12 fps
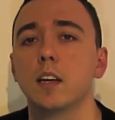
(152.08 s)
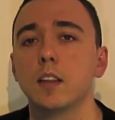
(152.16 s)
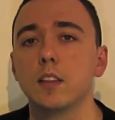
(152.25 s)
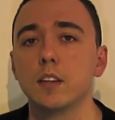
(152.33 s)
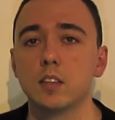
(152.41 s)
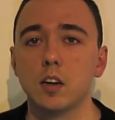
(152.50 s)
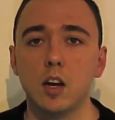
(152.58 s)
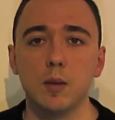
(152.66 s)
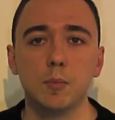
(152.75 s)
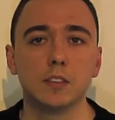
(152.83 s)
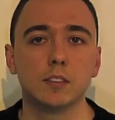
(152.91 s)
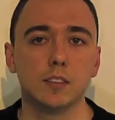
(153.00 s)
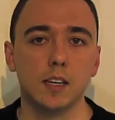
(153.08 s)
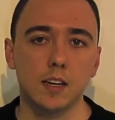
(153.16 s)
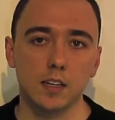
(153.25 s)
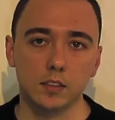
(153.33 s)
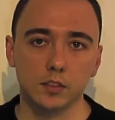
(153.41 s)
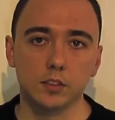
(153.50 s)
the timer
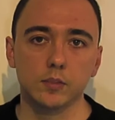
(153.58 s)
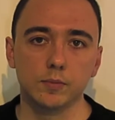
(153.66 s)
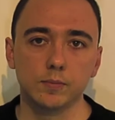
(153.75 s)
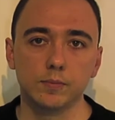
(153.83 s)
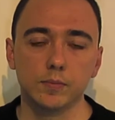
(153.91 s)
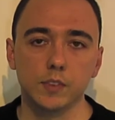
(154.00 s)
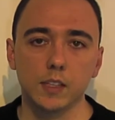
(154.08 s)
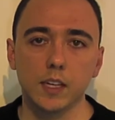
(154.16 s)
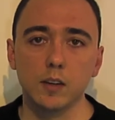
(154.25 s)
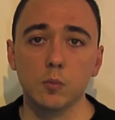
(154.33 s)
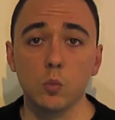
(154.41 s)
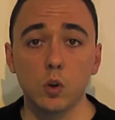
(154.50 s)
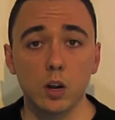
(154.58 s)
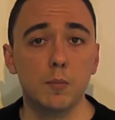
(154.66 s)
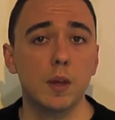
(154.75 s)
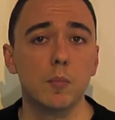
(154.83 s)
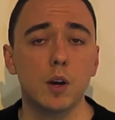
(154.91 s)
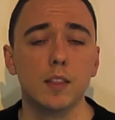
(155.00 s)
starts. And what I
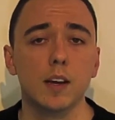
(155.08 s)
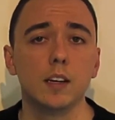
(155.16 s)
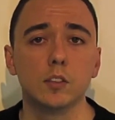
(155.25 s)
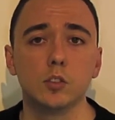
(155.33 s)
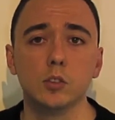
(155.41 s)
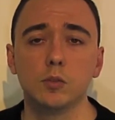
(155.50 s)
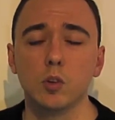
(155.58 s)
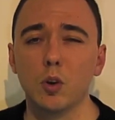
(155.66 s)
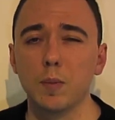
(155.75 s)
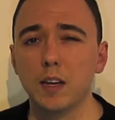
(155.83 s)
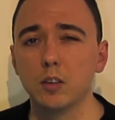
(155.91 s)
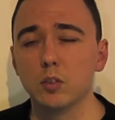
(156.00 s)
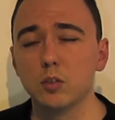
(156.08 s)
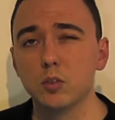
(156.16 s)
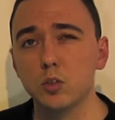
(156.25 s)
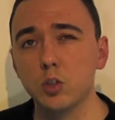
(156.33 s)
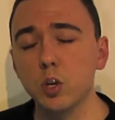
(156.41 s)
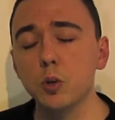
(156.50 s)
mean by that is you've got about
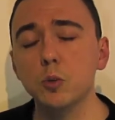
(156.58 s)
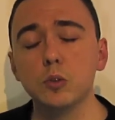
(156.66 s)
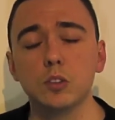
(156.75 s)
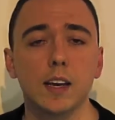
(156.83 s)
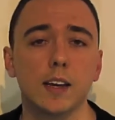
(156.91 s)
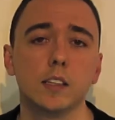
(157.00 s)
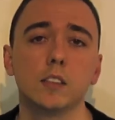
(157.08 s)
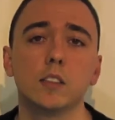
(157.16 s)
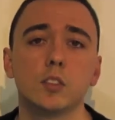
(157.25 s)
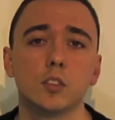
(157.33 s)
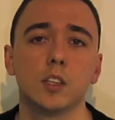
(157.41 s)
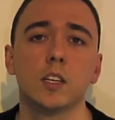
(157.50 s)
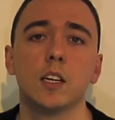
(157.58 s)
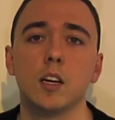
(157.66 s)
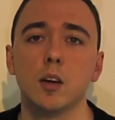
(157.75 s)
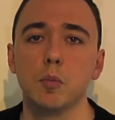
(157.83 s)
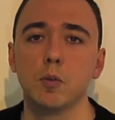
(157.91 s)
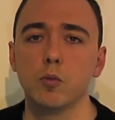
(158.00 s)
2 seconds
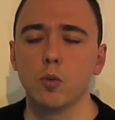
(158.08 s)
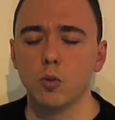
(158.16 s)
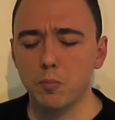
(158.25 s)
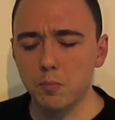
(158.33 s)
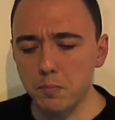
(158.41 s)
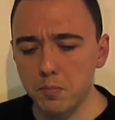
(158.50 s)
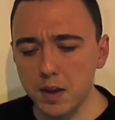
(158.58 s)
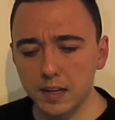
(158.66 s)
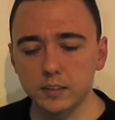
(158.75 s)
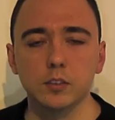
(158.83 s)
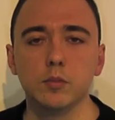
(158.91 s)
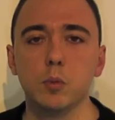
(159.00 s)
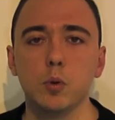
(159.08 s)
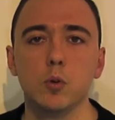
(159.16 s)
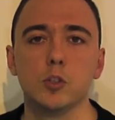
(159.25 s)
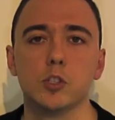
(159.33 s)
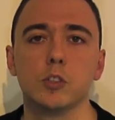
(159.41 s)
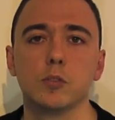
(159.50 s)
before a massive
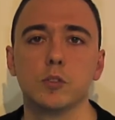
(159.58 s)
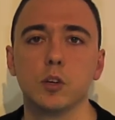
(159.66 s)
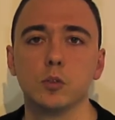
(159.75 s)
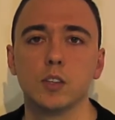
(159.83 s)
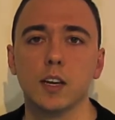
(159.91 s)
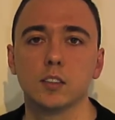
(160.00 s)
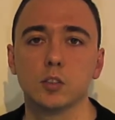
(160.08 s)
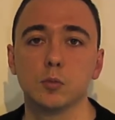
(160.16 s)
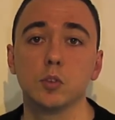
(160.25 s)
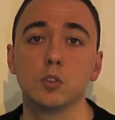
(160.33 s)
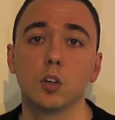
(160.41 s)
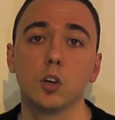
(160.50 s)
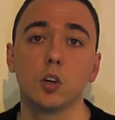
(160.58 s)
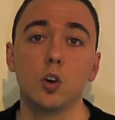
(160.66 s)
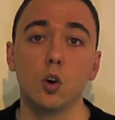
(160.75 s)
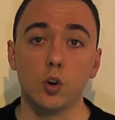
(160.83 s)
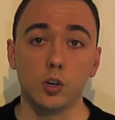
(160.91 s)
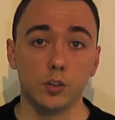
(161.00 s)
portion of those customers are
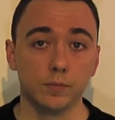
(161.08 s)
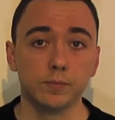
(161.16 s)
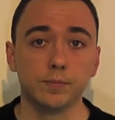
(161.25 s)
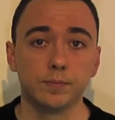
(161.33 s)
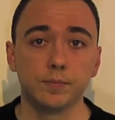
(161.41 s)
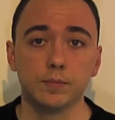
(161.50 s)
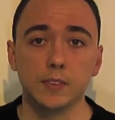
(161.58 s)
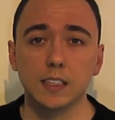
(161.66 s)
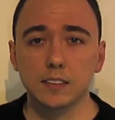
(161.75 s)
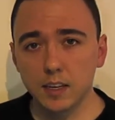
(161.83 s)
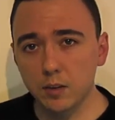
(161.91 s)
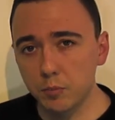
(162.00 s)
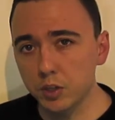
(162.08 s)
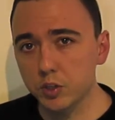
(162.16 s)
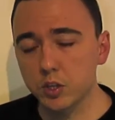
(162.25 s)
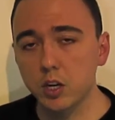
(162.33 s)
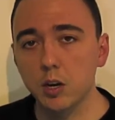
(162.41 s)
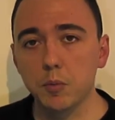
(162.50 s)
gone. That's how
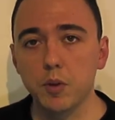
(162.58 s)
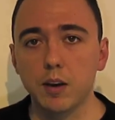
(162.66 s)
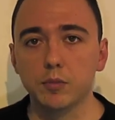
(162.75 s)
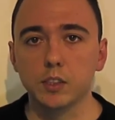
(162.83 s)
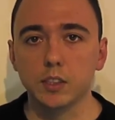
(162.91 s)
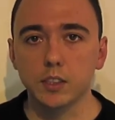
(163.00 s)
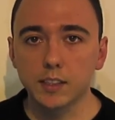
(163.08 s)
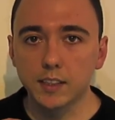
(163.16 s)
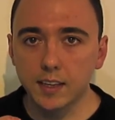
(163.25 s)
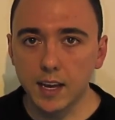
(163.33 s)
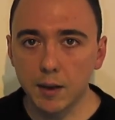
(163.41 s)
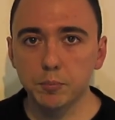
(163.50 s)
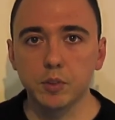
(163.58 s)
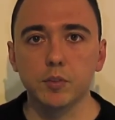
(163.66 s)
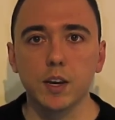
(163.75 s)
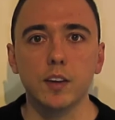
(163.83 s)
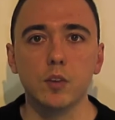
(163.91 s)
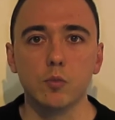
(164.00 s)
much time you have to
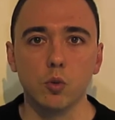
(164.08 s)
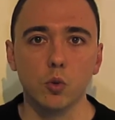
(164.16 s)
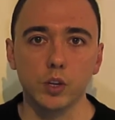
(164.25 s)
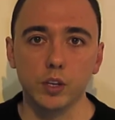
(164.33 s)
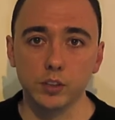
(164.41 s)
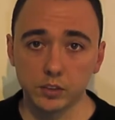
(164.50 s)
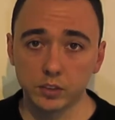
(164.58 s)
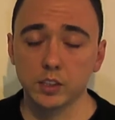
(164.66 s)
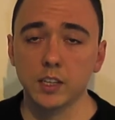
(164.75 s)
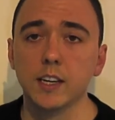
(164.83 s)
captivate your audience.